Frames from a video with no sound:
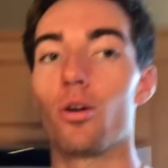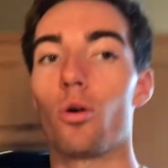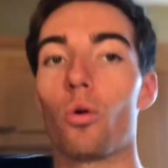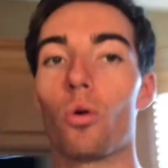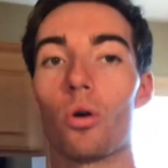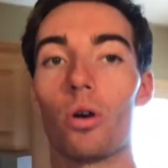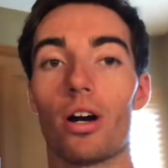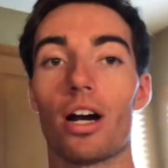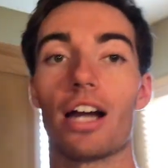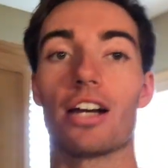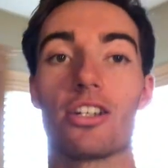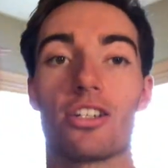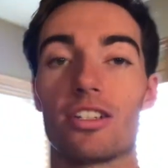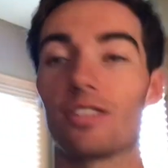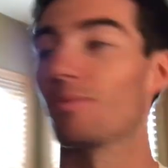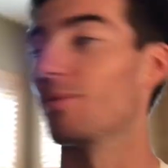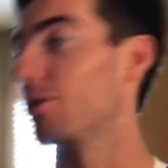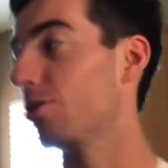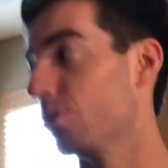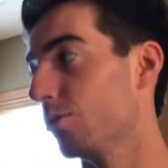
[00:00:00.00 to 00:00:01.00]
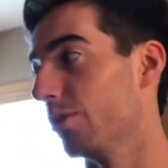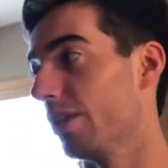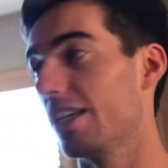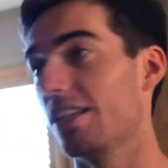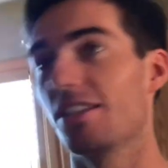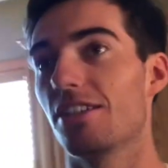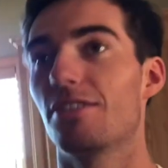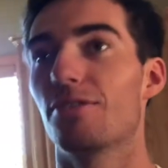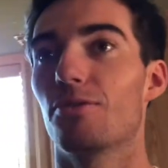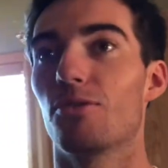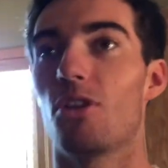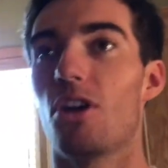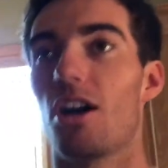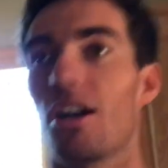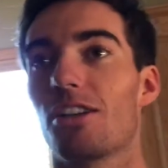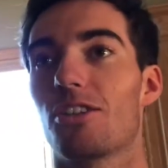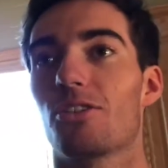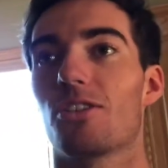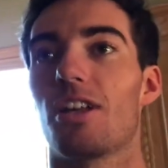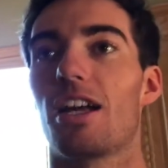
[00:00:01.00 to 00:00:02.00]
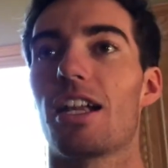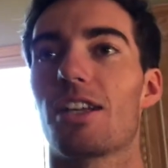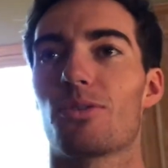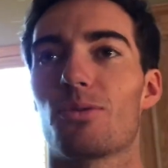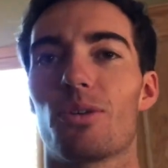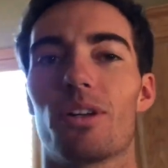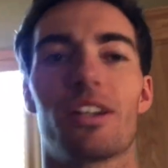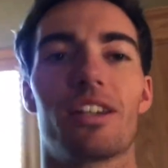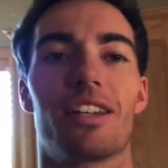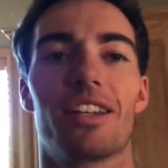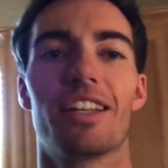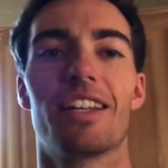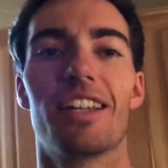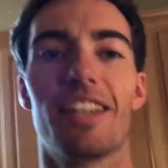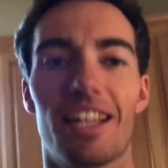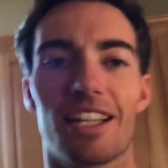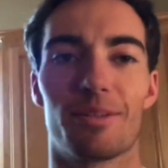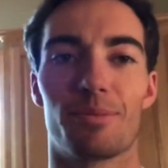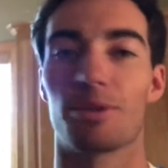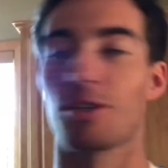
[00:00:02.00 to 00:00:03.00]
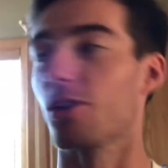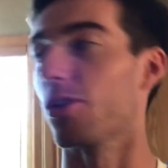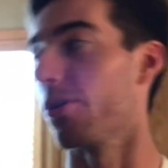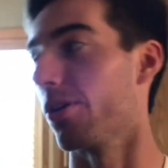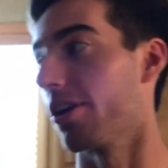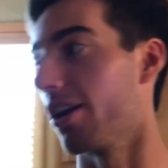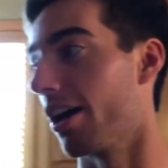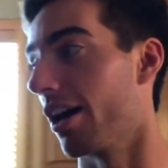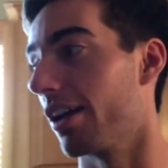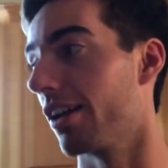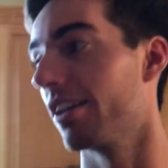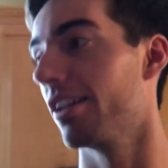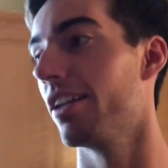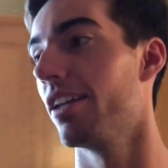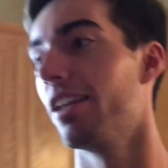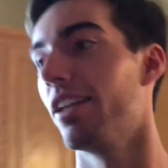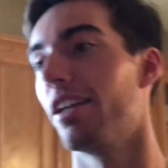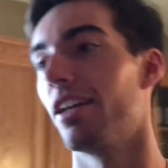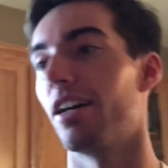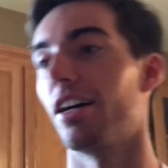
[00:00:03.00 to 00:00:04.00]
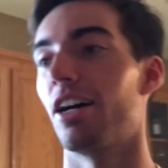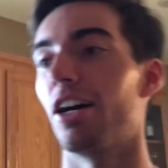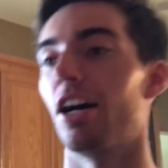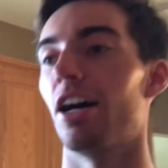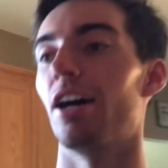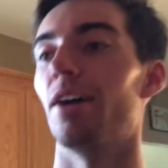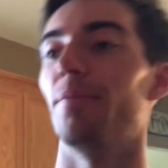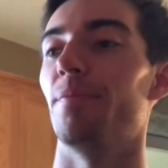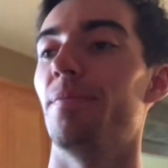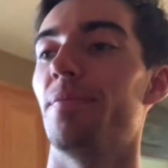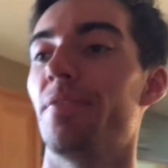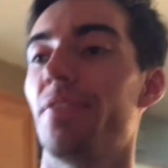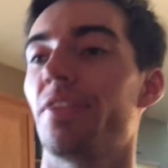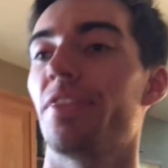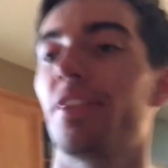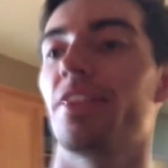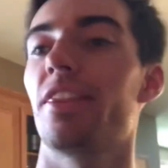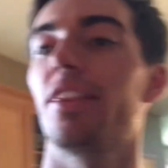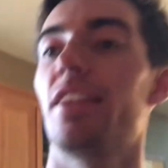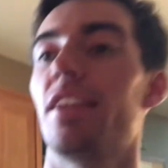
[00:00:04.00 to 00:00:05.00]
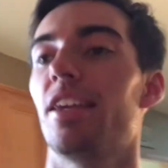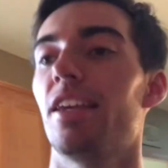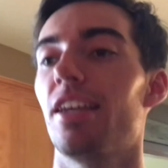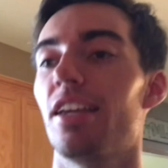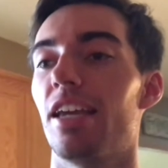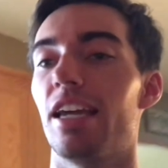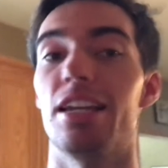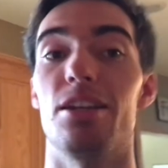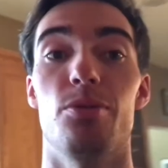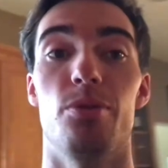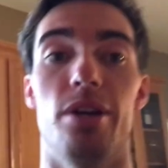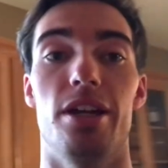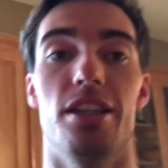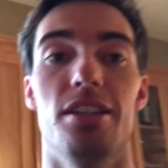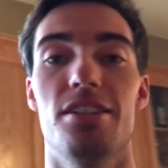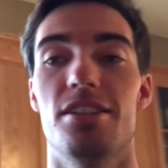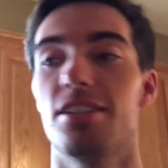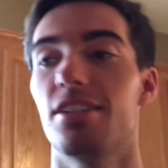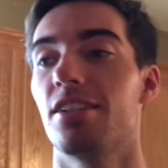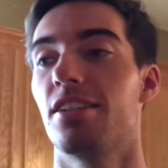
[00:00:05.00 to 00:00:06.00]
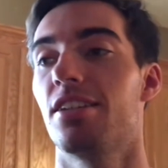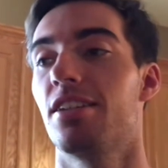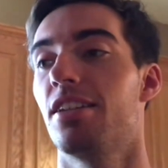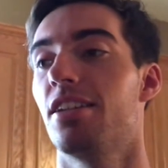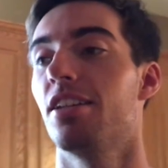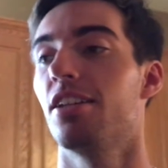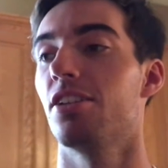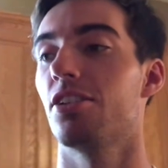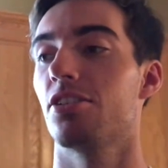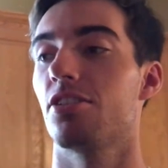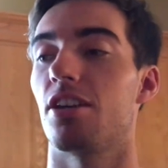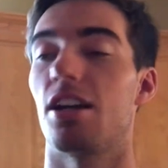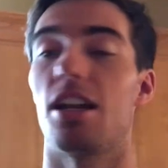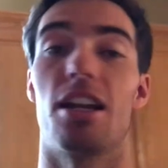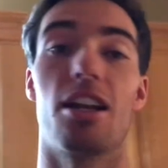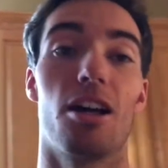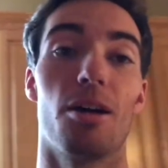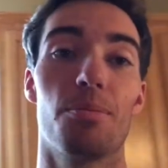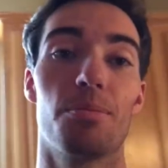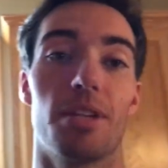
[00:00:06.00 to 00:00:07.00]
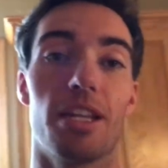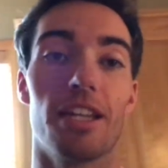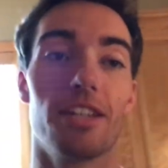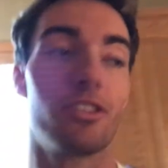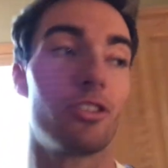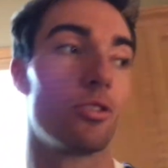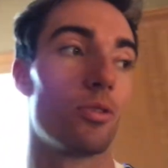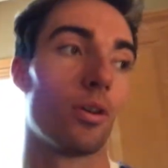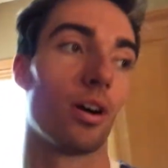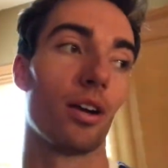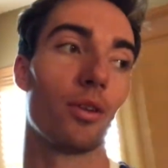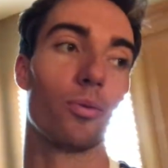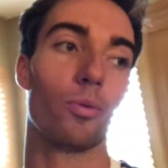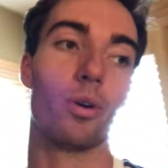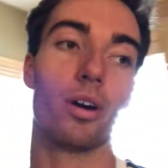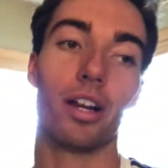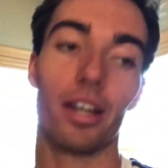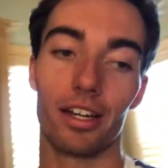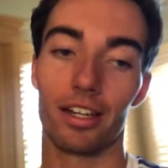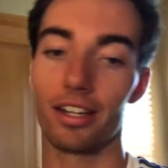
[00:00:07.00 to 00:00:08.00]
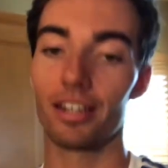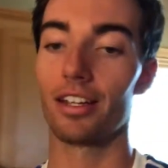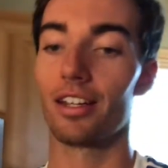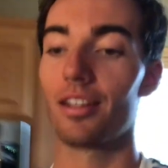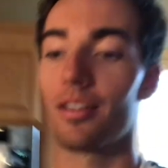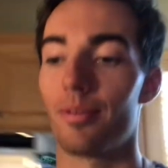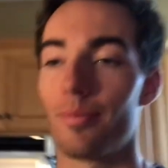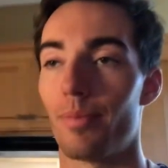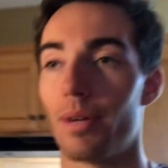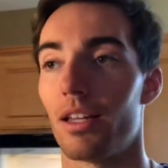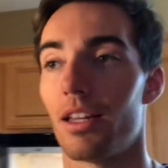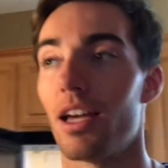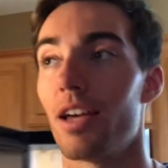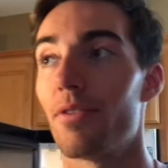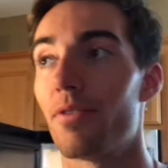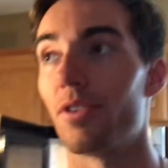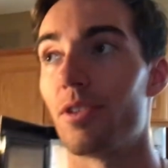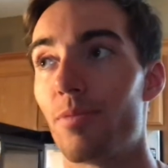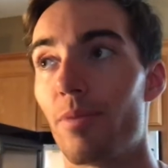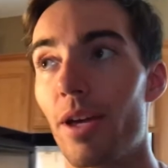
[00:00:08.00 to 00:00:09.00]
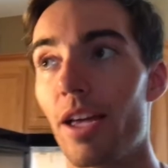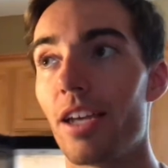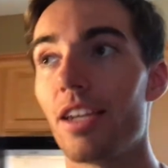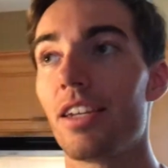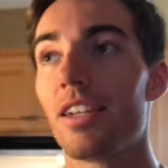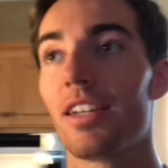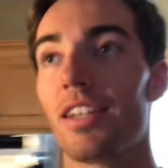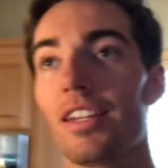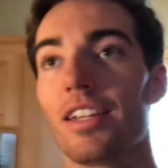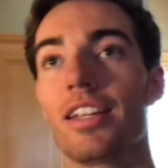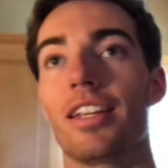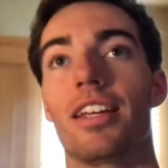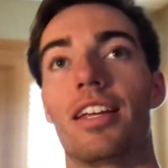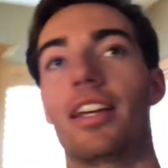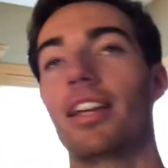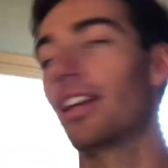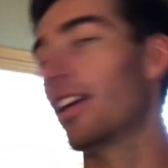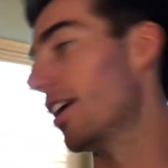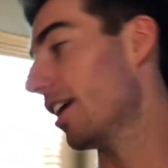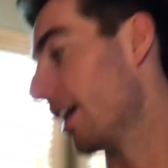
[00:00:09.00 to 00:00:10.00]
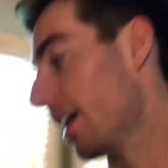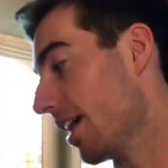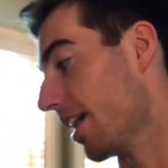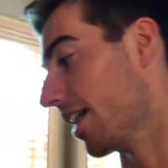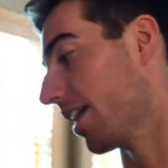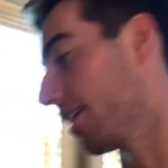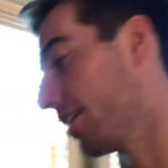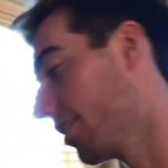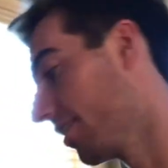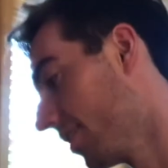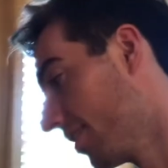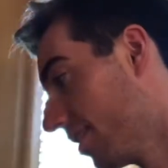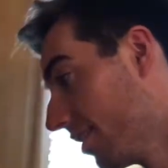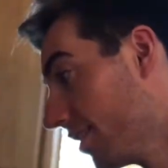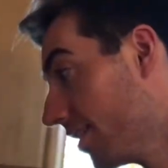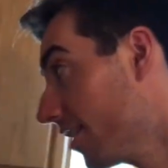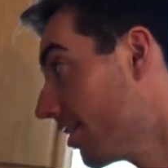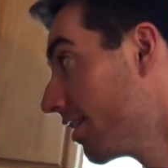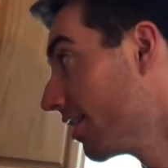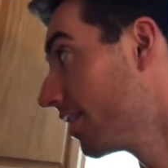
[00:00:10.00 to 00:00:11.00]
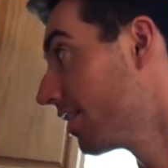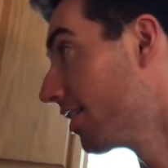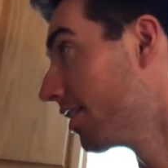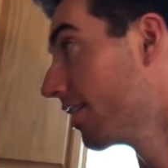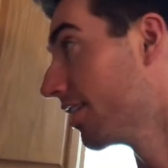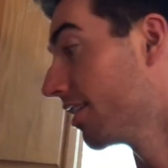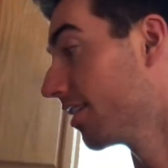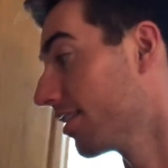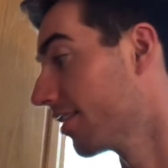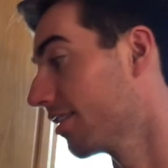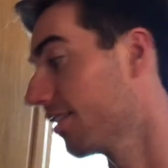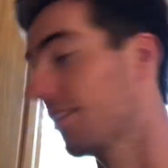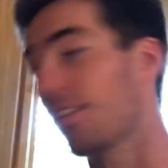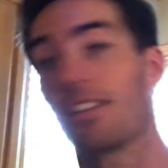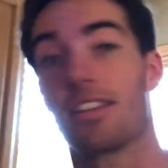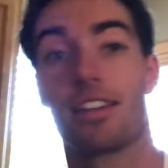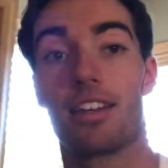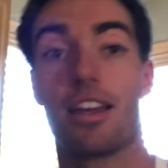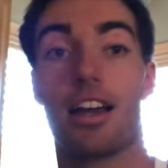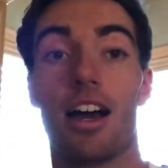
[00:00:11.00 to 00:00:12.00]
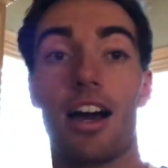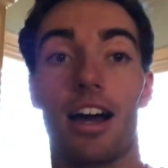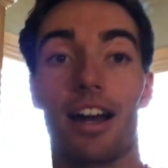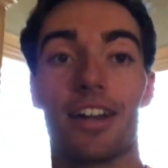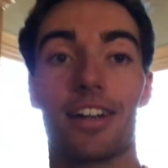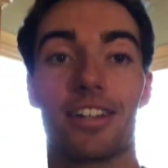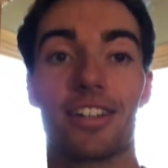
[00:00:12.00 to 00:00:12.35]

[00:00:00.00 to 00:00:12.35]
or I just have been too lazy to vlog. So that's what has been going on. Anyways, just thought I'd update you on what my life has been, and yeah.